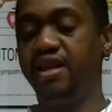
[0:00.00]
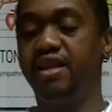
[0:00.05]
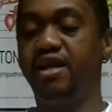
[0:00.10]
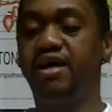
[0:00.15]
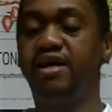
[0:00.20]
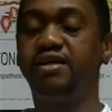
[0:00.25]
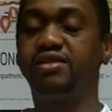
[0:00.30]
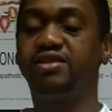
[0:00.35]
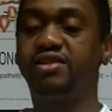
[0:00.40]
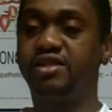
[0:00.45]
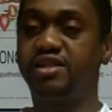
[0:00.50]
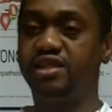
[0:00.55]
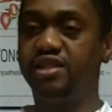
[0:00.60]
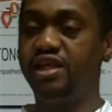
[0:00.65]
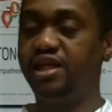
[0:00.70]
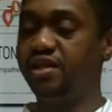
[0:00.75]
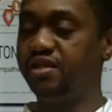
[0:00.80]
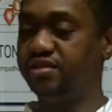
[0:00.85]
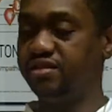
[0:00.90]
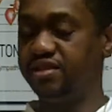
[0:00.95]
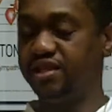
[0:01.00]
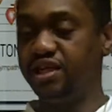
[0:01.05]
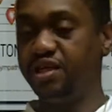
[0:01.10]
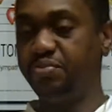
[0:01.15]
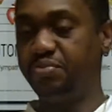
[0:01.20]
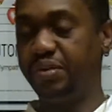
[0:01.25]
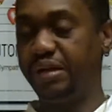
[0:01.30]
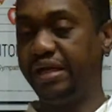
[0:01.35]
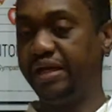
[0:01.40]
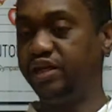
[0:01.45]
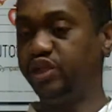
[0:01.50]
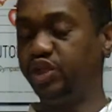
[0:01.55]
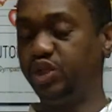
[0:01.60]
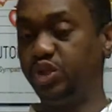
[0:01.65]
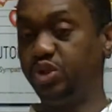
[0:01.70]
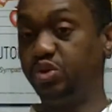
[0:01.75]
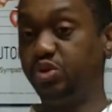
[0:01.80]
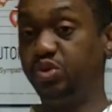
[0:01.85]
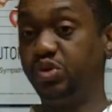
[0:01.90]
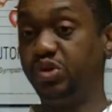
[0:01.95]
And sleep
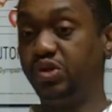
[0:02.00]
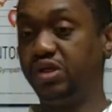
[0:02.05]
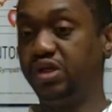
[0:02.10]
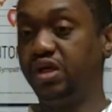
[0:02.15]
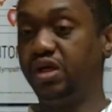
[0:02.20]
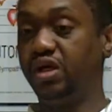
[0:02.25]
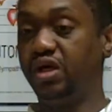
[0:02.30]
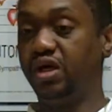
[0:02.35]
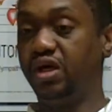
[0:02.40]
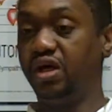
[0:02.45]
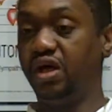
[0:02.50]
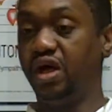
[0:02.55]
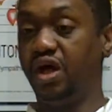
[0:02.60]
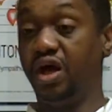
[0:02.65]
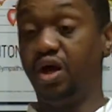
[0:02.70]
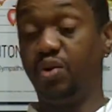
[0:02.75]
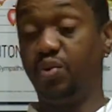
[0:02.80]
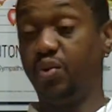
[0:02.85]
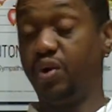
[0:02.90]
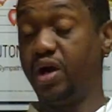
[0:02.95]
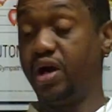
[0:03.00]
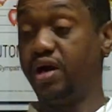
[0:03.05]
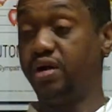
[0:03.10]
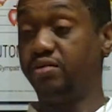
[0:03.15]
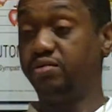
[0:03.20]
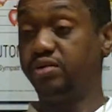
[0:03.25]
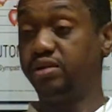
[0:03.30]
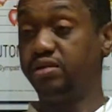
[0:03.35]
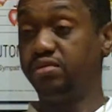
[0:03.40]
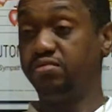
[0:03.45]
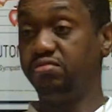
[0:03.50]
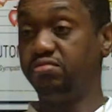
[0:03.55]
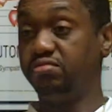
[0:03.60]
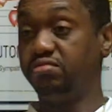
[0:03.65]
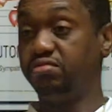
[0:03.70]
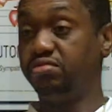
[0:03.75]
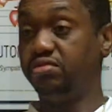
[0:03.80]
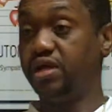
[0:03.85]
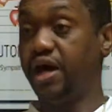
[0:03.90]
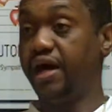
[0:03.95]
issues, where I would
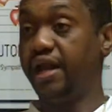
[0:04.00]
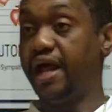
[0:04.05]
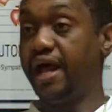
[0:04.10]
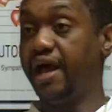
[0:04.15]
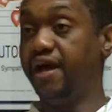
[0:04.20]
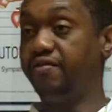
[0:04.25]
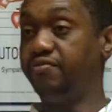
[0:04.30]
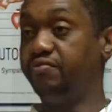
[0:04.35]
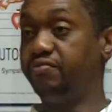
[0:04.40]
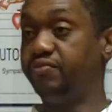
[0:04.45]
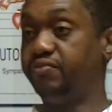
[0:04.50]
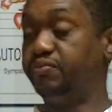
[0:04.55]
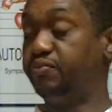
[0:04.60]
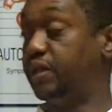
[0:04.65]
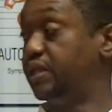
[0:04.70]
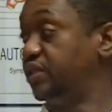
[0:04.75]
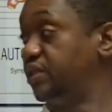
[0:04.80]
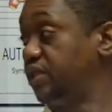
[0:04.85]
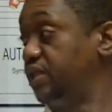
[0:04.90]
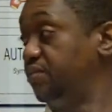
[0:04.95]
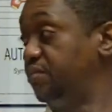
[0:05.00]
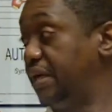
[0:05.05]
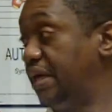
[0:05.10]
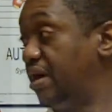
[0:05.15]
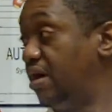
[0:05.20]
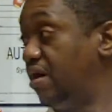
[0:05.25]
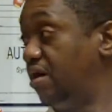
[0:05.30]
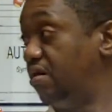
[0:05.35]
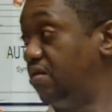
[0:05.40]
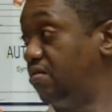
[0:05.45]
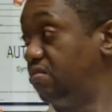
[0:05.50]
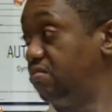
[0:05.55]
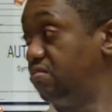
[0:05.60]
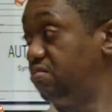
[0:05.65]
not have much sleep at all.